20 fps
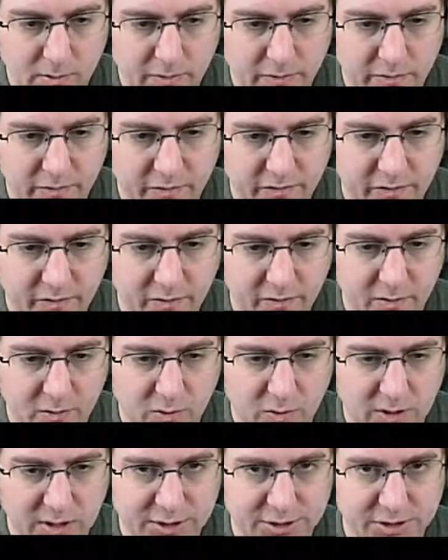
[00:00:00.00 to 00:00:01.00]
So the
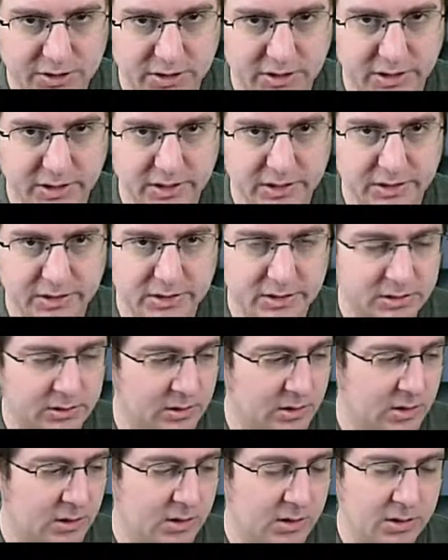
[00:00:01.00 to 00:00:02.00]
question is
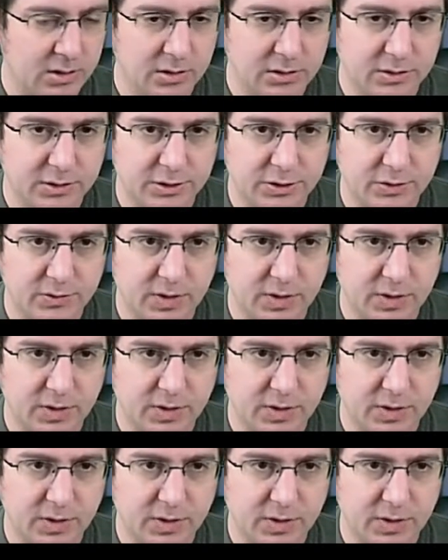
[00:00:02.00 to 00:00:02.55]
to